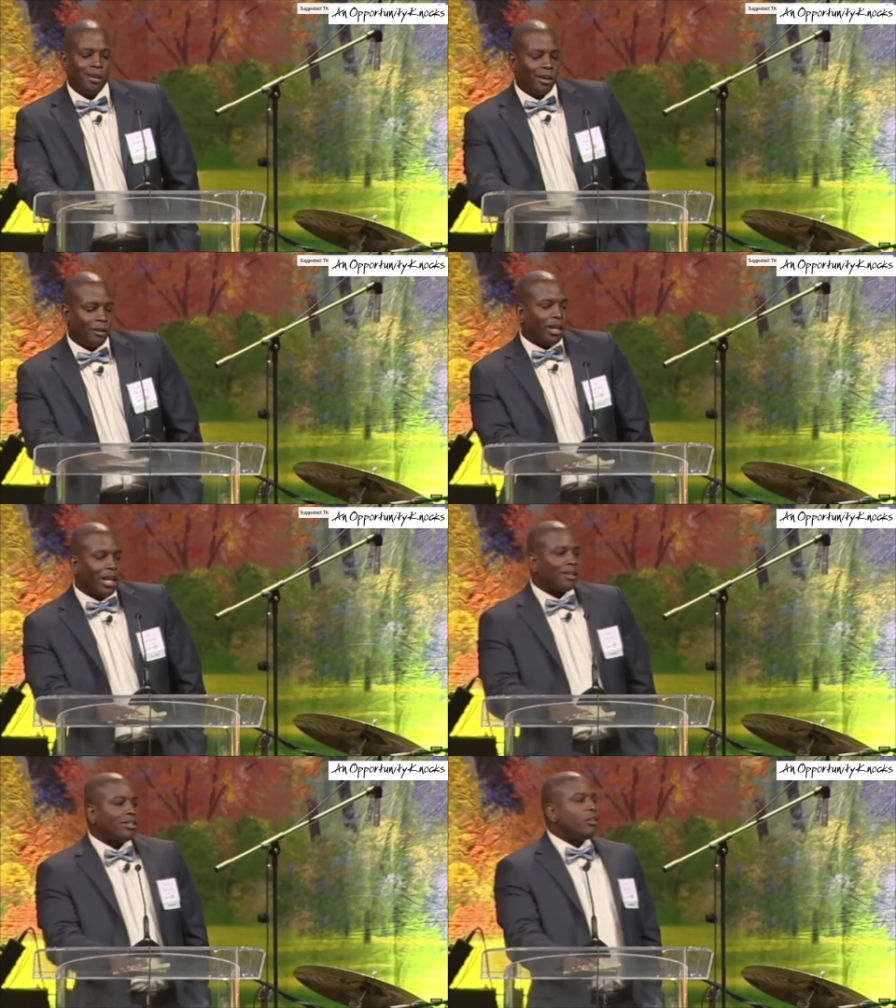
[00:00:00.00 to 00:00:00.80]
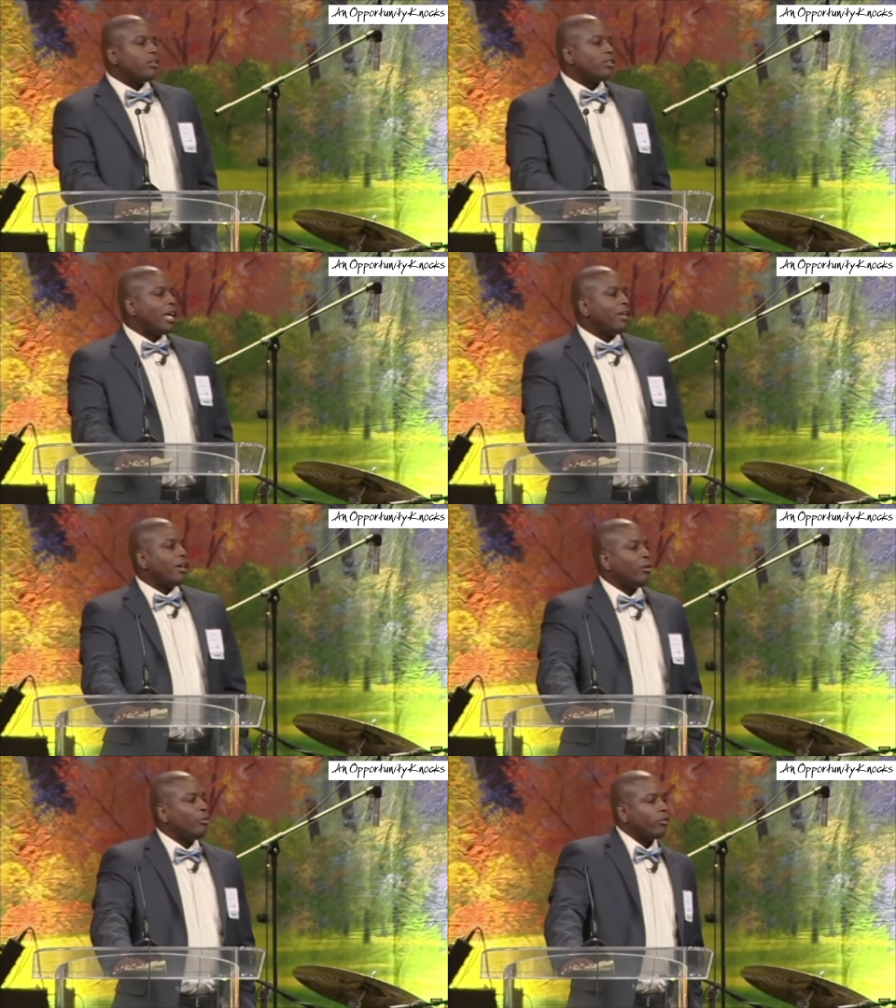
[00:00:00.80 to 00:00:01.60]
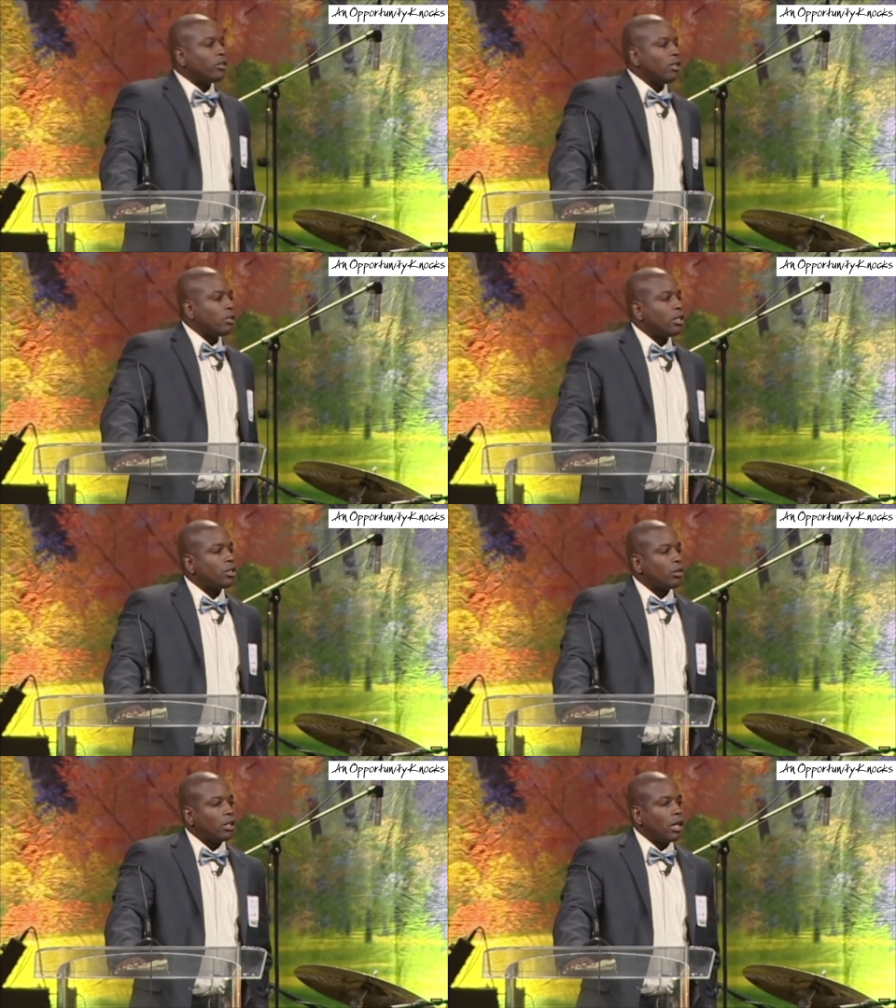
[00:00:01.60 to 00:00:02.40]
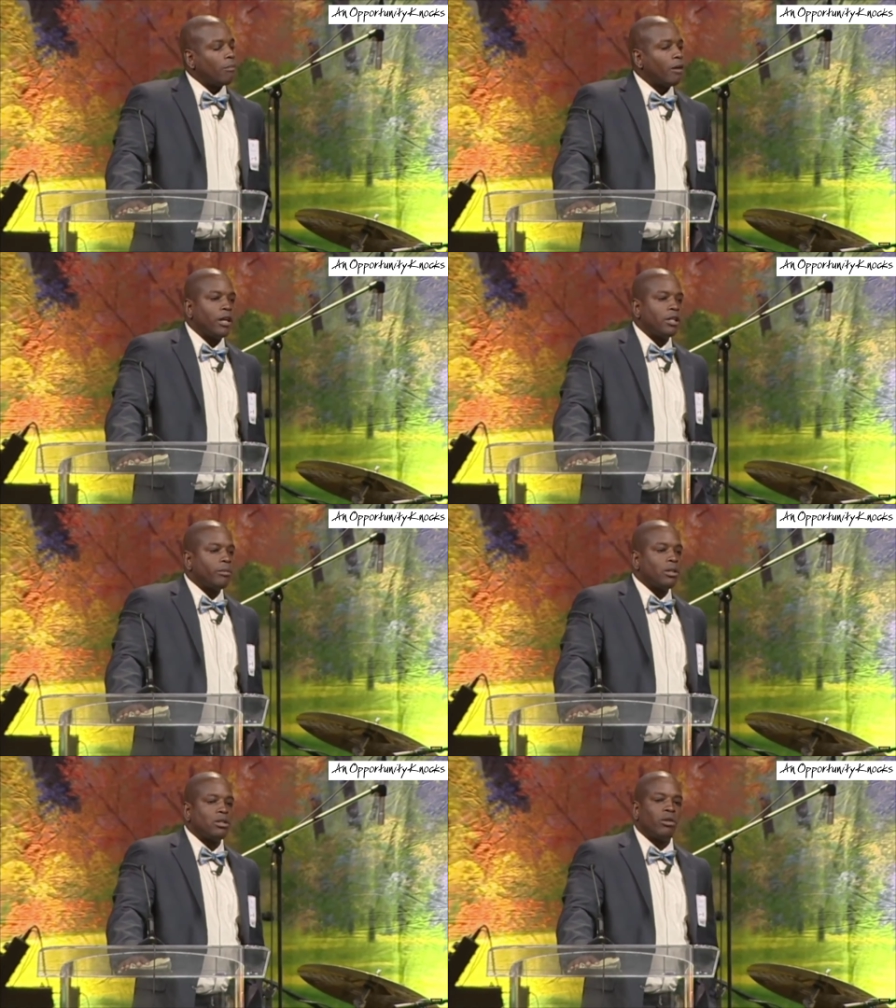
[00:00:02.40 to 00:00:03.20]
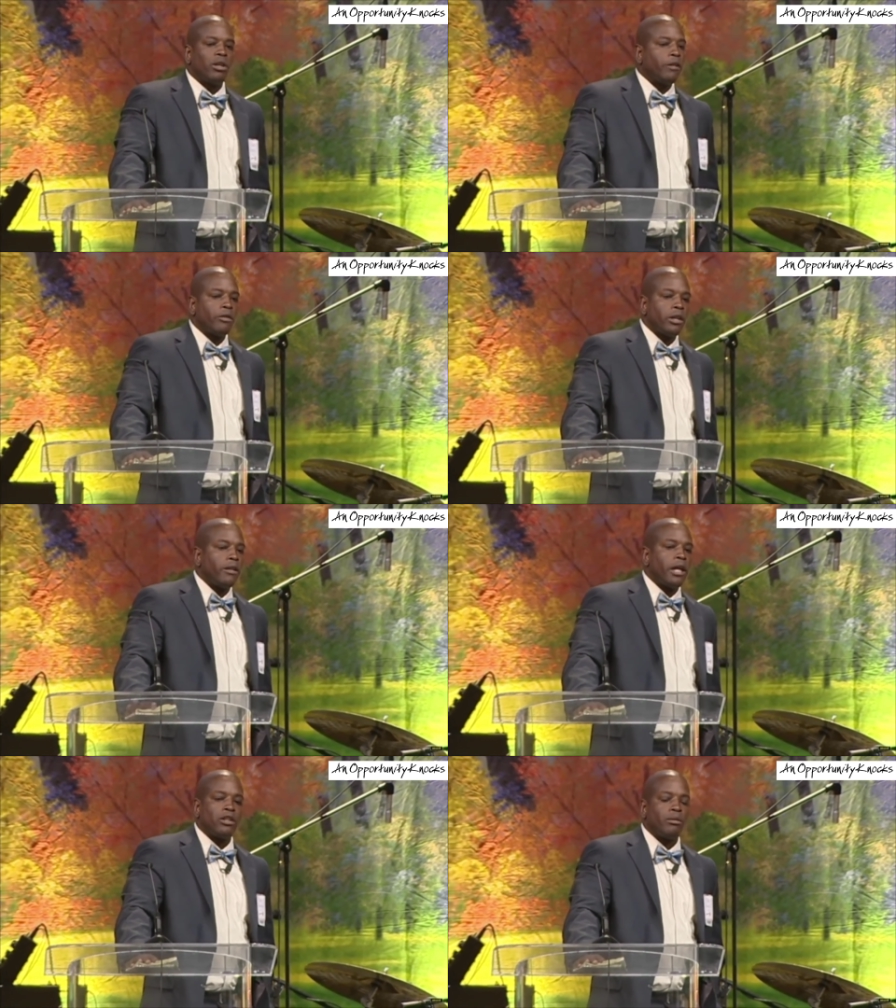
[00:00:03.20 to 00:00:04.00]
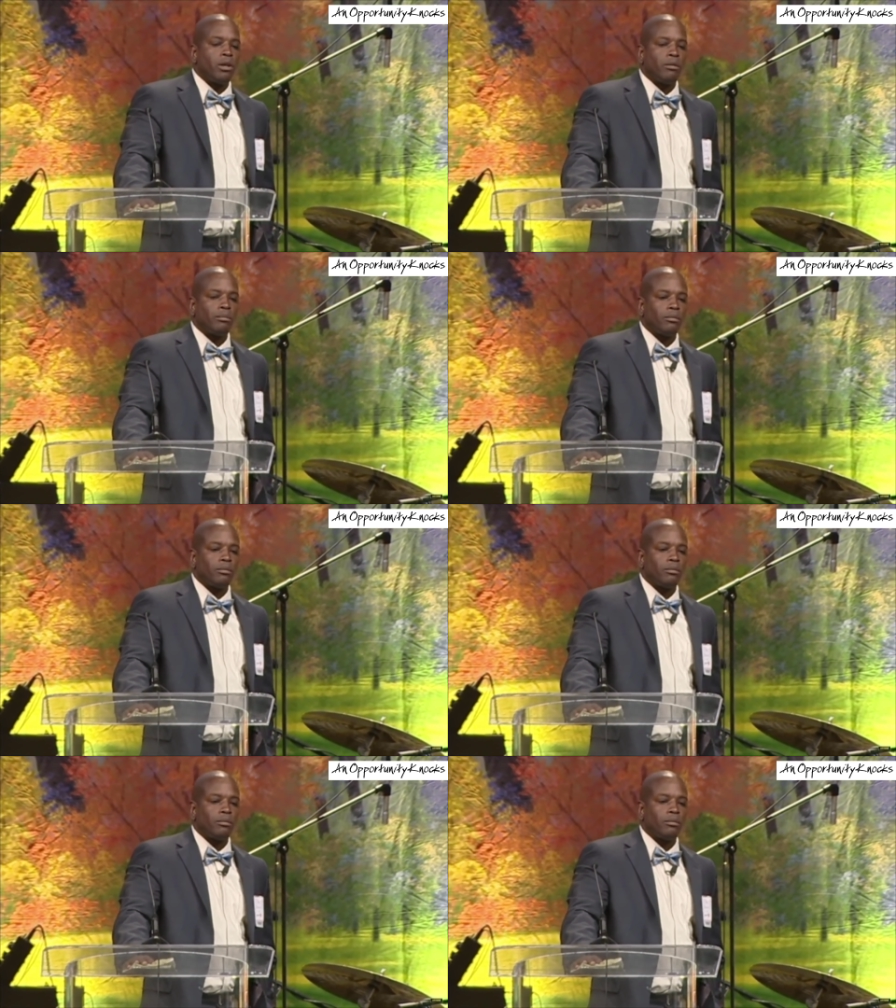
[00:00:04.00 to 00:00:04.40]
And if he had continued to stand there, he would have seen the tears running down my face because no one had ever said that to me.